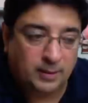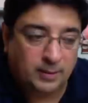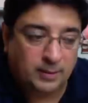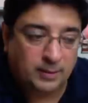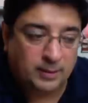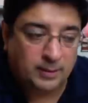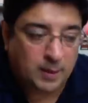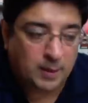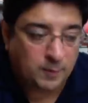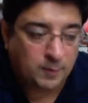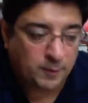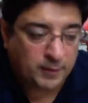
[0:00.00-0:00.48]

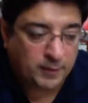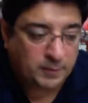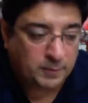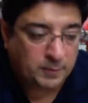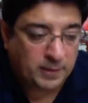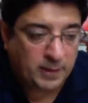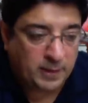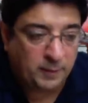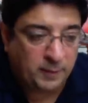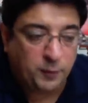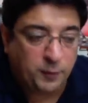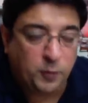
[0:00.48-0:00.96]
Come with me
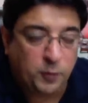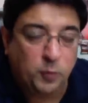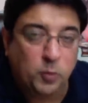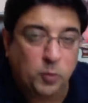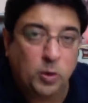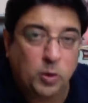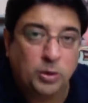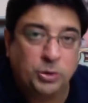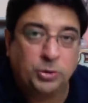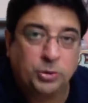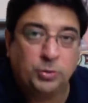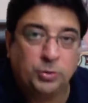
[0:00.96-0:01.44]
if you
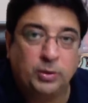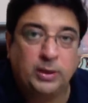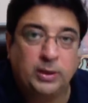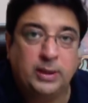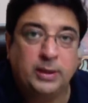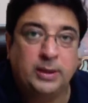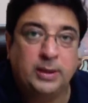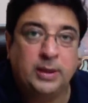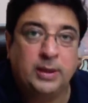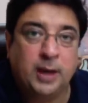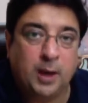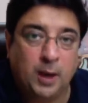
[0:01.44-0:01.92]
want to learn
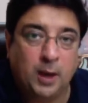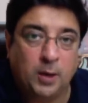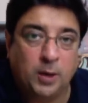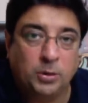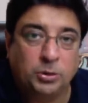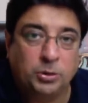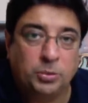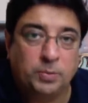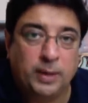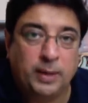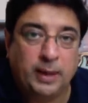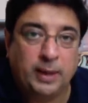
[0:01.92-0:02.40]
how to
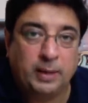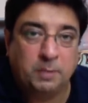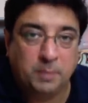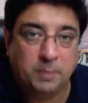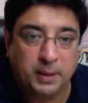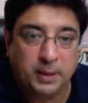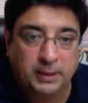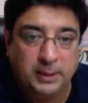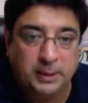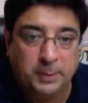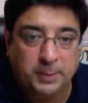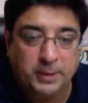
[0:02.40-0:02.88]
make
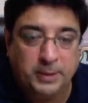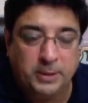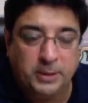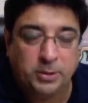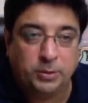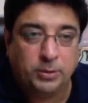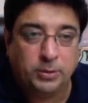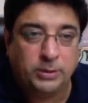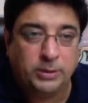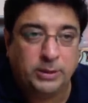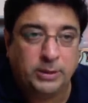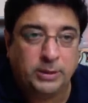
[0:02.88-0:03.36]
multiple
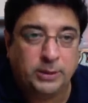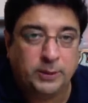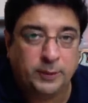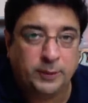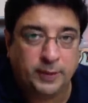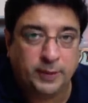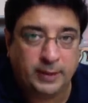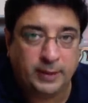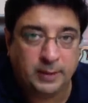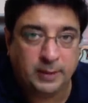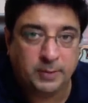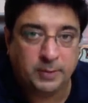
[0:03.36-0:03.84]
sources of
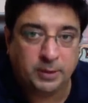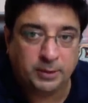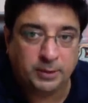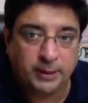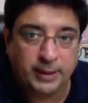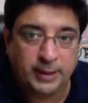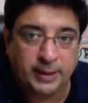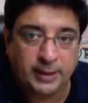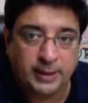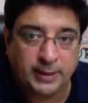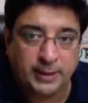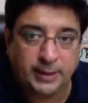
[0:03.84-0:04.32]
income on the
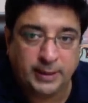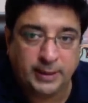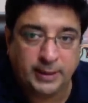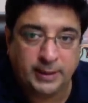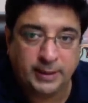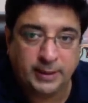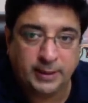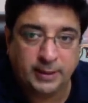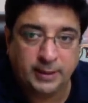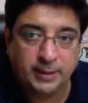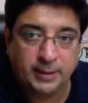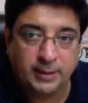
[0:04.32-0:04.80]
internet.
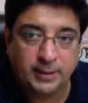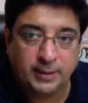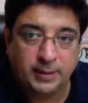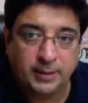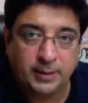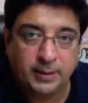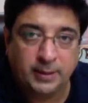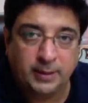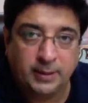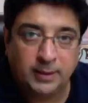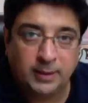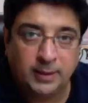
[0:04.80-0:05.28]

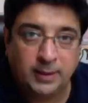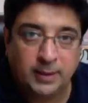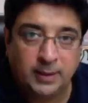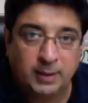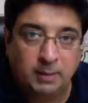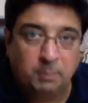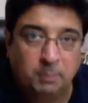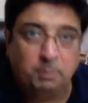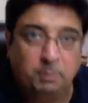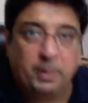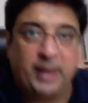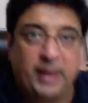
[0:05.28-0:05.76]

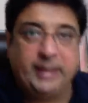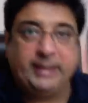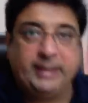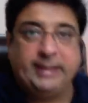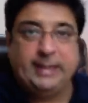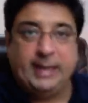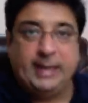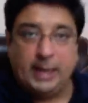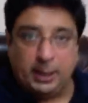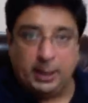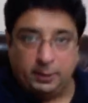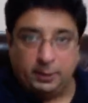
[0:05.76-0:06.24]
By
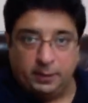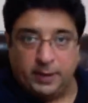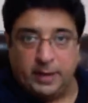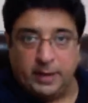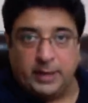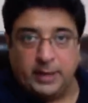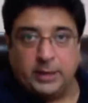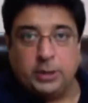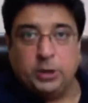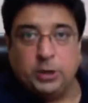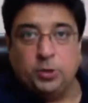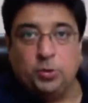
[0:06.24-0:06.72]
giving
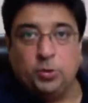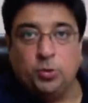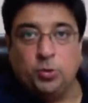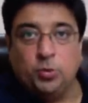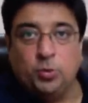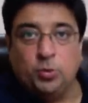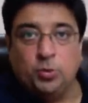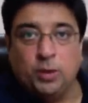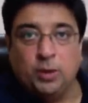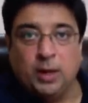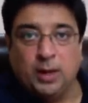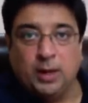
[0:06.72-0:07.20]

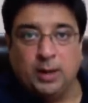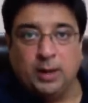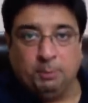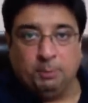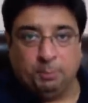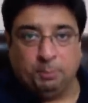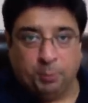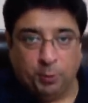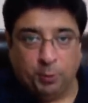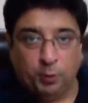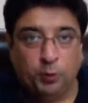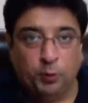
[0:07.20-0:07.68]
you a
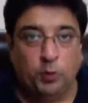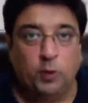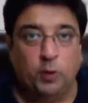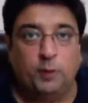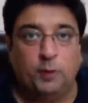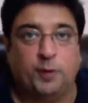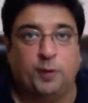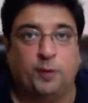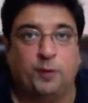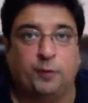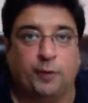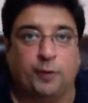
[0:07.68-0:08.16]
proof
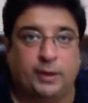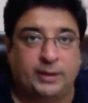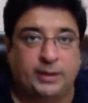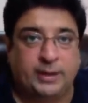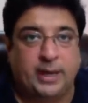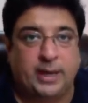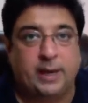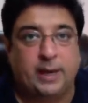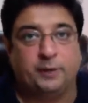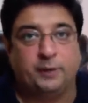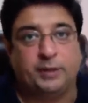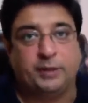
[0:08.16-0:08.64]
of what
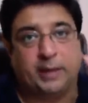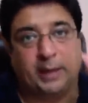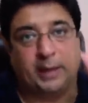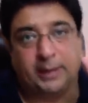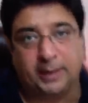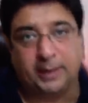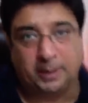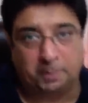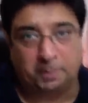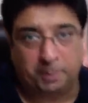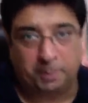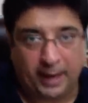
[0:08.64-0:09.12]
I've done
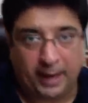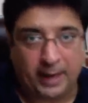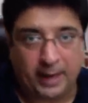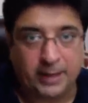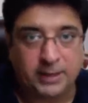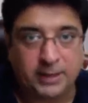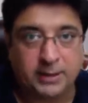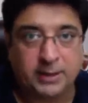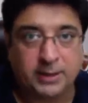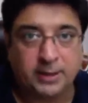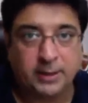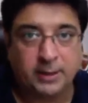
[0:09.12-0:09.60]
in
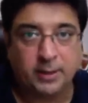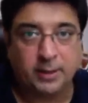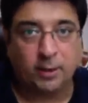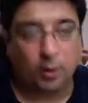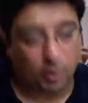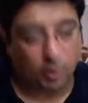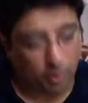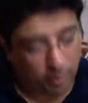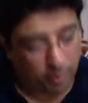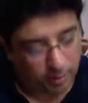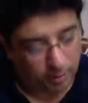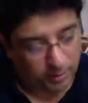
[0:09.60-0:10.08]
past
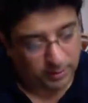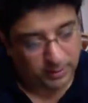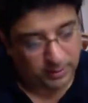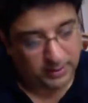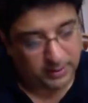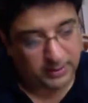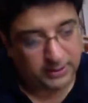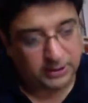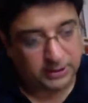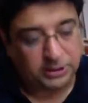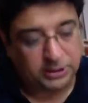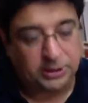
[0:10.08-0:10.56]
or
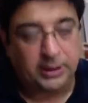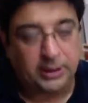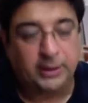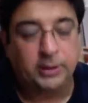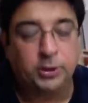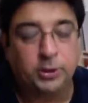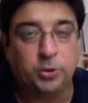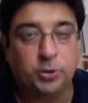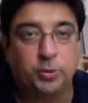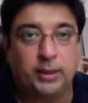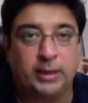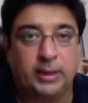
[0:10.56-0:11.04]
still
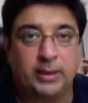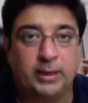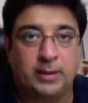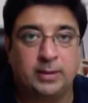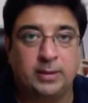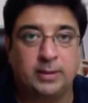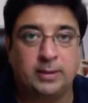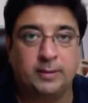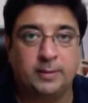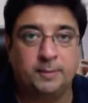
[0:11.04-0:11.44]
doing,